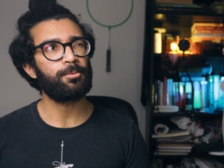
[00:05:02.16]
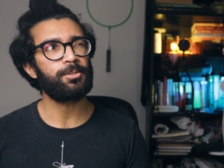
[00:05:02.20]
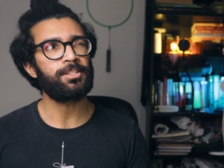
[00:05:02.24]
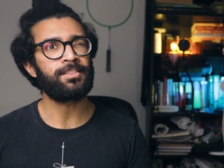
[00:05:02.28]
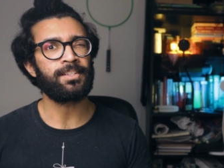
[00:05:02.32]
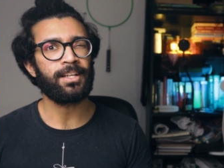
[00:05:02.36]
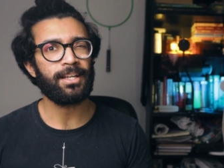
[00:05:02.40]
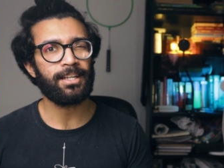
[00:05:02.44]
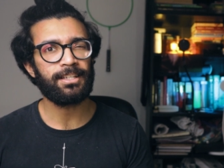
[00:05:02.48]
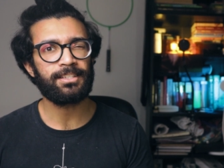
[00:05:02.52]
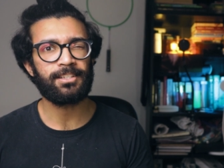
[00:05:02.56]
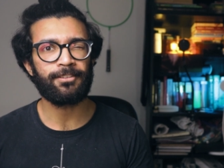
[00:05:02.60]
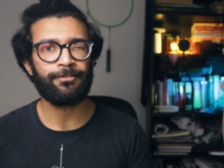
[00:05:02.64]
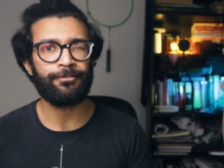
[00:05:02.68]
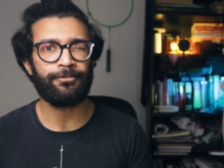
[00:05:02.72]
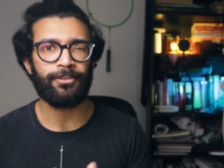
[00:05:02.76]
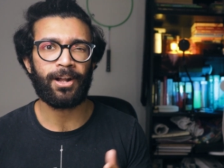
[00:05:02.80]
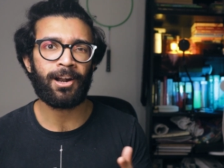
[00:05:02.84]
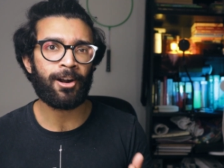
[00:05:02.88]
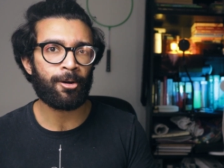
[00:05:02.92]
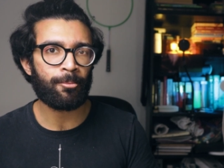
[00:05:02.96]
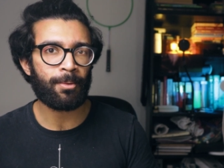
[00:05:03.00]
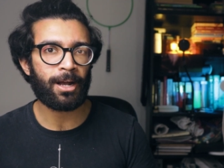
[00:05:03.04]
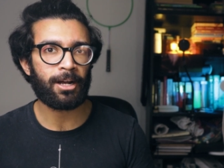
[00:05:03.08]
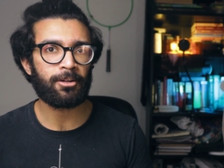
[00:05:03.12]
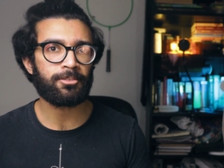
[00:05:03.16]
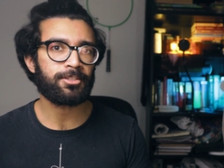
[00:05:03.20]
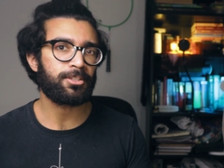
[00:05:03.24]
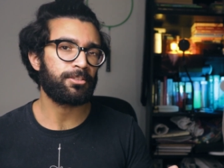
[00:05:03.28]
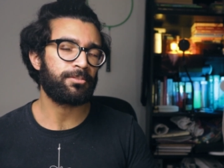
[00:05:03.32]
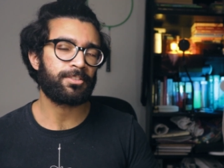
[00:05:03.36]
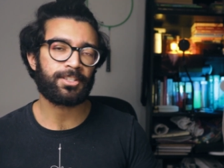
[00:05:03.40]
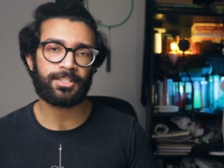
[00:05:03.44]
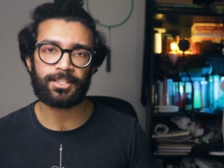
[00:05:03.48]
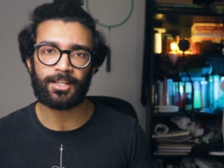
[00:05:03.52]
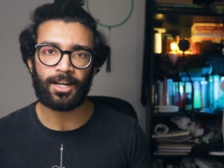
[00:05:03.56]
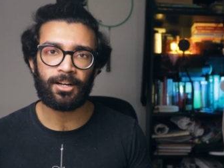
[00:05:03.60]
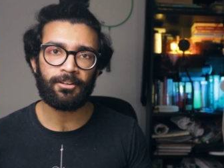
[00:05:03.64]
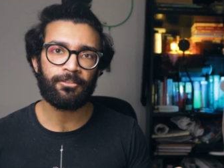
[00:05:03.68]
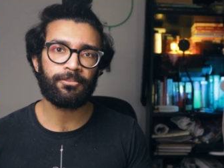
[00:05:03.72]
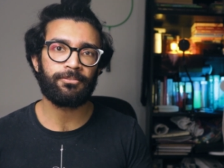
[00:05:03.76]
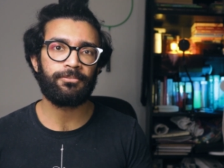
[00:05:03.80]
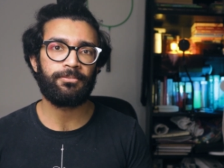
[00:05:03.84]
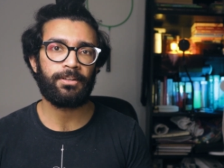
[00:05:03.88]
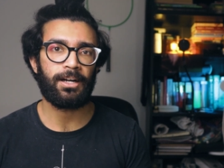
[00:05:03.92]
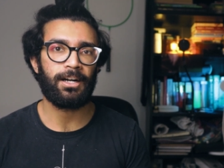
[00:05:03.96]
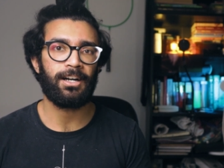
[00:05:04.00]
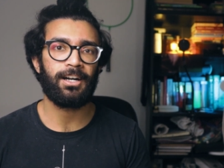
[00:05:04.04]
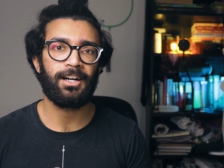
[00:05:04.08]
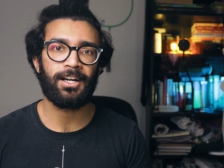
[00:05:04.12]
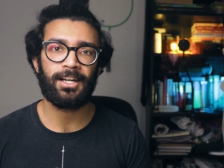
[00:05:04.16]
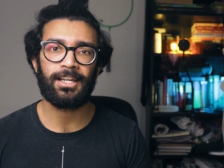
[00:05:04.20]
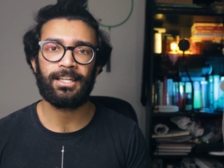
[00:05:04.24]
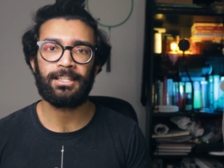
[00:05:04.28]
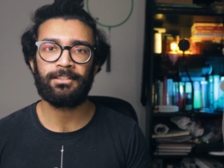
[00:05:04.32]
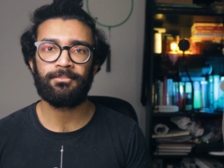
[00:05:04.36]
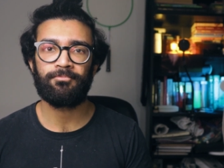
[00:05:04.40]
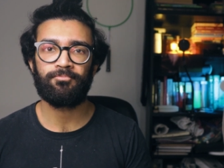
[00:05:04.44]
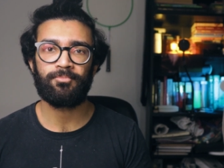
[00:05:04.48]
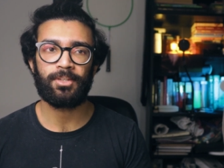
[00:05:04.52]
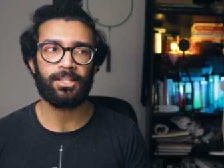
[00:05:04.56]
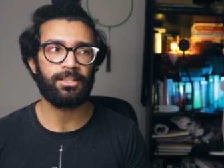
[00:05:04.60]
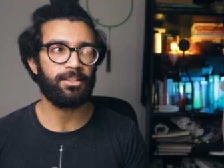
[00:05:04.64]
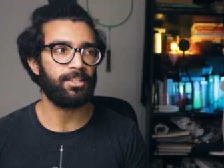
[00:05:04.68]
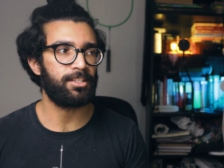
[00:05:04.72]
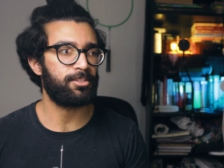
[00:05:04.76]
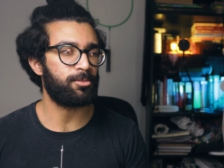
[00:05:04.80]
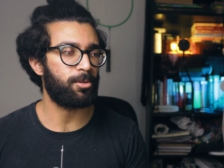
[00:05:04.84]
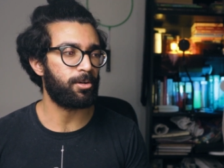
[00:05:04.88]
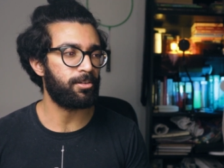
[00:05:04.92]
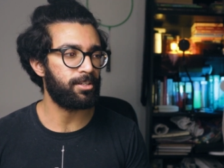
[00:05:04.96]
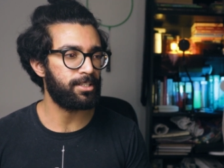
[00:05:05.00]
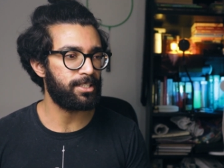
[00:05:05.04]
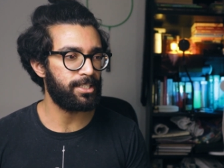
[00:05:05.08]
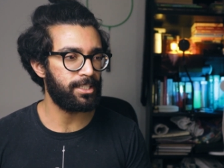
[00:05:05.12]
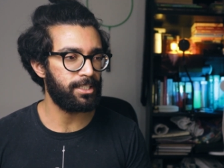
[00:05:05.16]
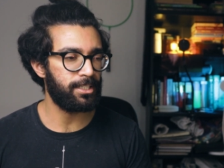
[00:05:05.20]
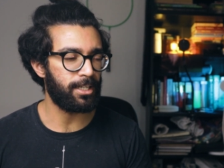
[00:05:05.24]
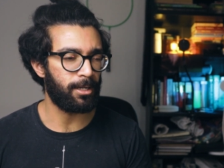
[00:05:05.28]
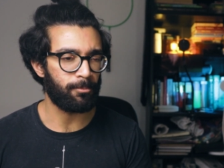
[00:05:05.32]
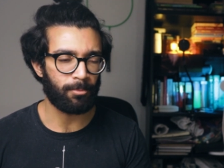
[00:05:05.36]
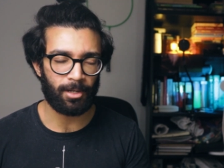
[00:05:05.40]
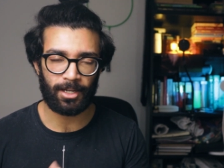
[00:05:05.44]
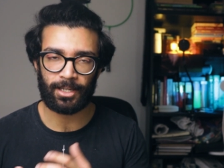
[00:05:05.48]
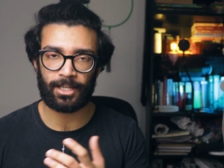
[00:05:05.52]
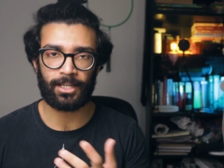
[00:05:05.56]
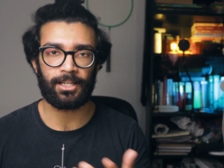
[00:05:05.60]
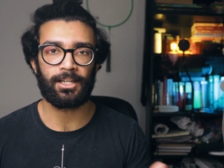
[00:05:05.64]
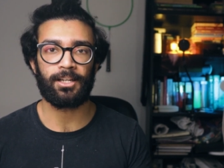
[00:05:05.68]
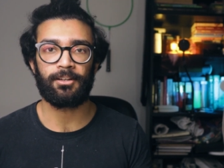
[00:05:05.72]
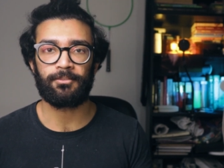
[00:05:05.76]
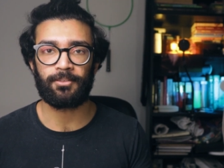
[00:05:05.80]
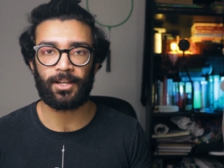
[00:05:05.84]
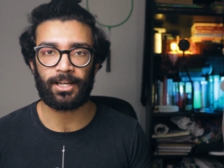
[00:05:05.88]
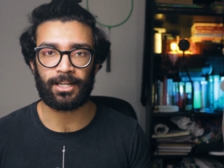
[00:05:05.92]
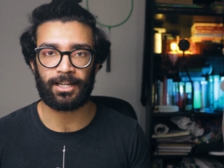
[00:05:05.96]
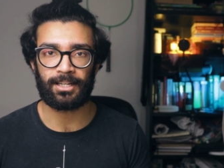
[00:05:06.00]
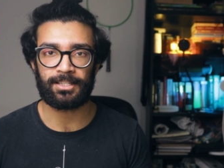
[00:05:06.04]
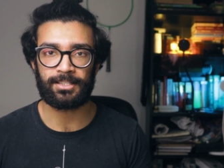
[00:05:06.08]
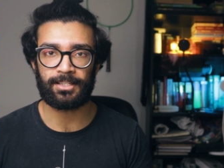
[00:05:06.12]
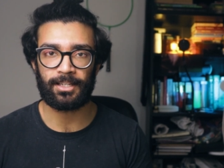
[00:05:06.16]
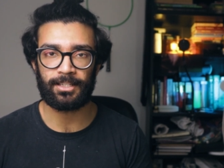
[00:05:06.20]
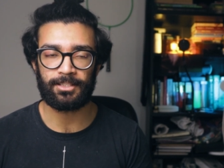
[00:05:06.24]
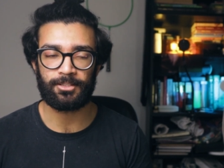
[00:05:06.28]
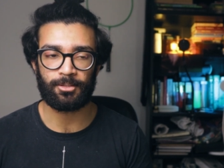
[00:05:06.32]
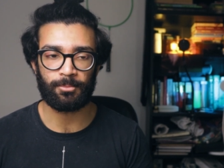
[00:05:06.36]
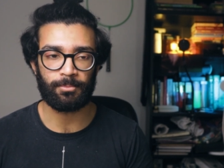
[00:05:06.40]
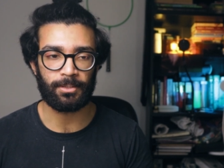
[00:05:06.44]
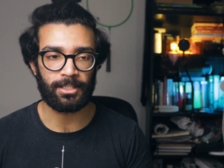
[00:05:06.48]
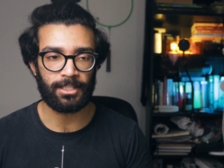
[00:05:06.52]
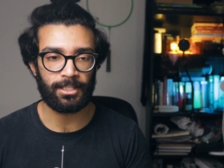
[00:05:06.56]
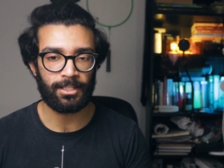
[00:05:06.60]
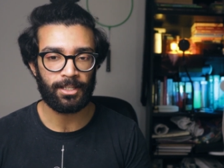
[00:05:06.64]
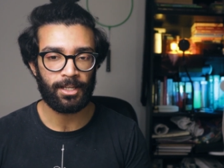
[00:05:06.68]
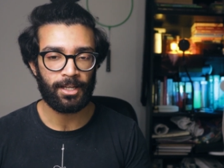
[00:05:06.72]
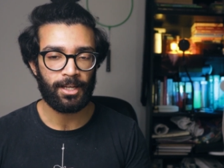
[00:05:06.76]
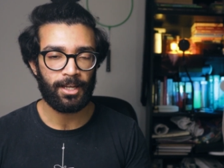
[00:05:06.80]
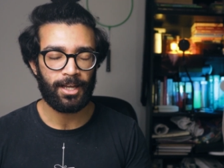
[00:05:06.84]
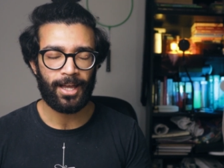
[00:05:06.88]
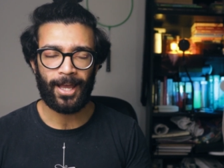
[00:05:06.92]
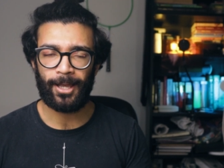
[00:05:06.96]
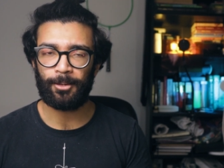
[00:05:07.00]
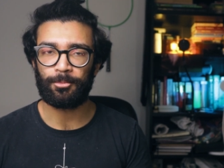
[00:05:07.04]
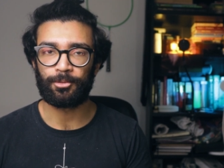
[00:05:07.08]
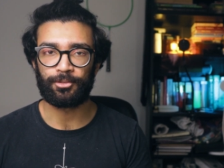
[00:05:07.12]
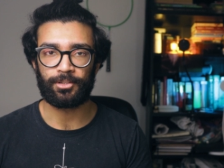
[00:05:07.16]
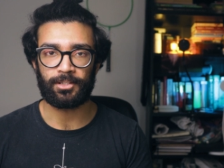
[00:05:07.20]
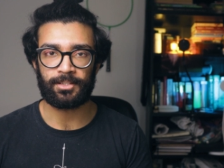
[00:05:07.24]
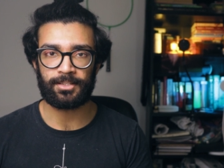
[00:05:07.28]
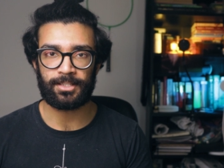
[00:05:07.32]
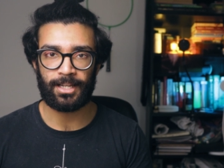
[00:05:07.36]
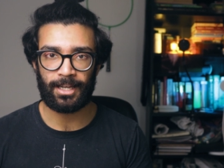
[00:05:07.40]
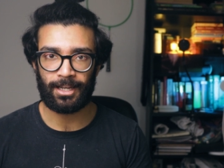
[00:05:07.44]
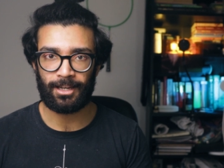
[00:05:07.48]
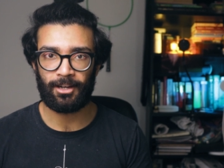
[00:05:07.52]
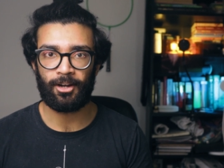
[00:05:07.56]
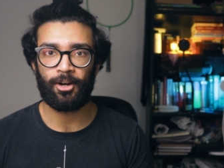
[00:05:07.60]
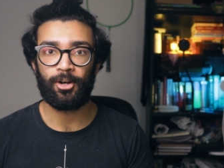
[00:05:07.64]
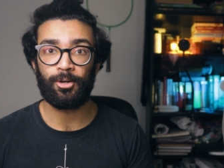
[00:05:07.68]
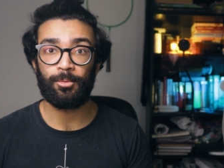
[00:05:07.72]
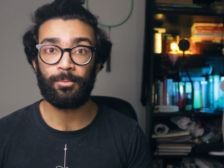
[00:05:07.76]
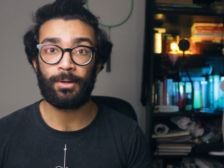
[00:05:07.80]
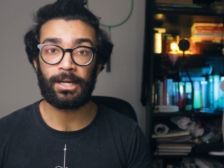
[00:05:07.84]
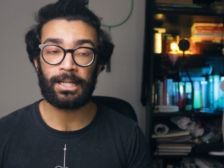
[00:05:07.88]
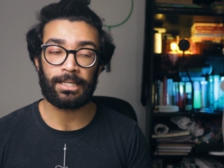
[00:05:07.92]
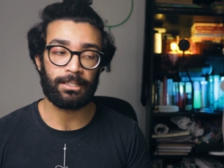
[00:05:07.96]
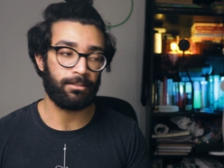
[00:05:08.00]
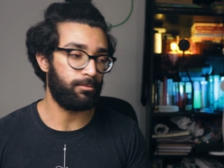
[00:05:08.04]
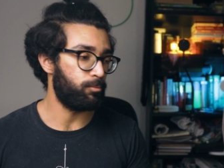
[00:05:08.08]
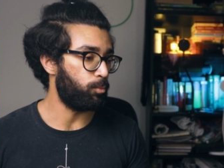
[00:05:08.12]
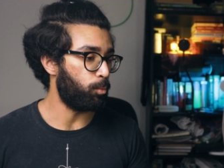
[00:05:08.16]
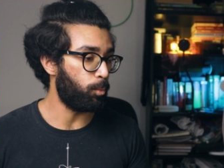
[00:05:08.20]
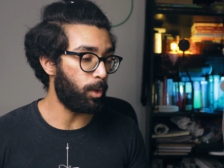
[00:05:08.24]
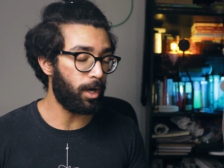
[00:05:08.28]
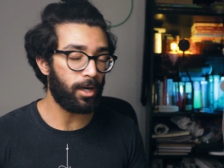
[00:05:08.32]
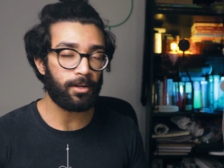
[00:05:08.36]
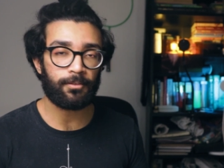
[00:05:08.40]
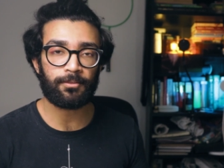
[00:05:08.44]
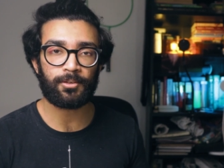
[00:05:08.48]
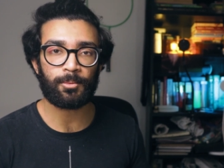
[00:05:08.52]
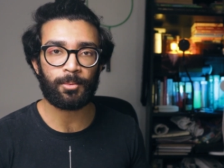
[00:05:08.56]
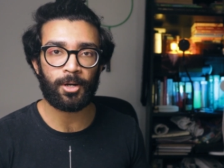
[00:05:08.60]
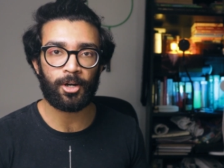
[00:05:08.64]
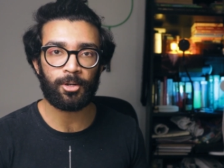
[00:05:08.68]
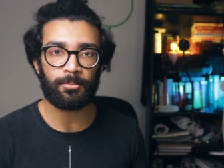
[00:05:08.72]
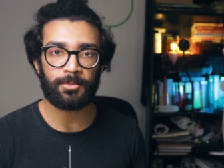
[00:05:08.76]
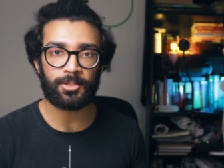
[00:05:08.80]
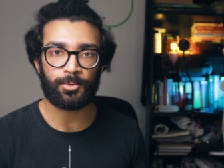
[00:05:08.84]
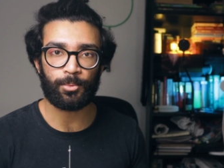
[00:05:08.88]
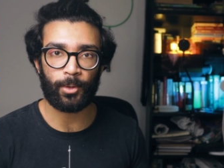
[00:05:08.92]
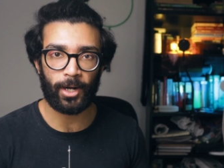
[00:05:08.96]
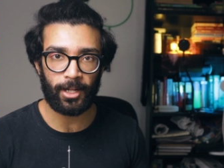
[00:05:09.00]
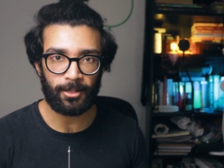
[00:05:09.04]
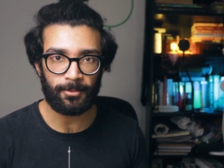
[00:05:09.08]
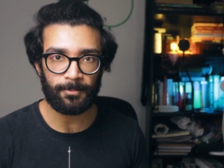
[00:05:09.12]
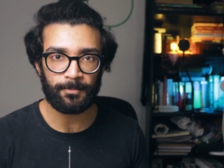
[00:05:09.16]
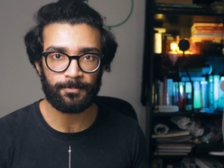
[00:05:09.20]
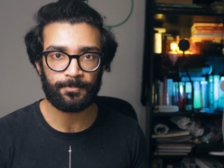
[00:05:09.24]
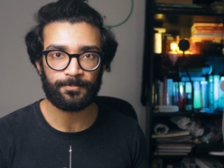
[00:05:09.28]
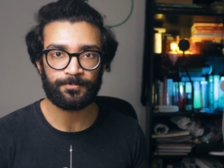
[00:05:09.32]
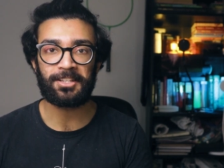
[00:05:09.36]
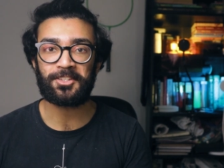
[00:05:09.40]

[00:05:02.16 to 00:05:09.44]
I would say is a fair amount of stuff uh, in in this quarantine. I'm lucky enough, like I say, to be able to stay at home and work from home as well.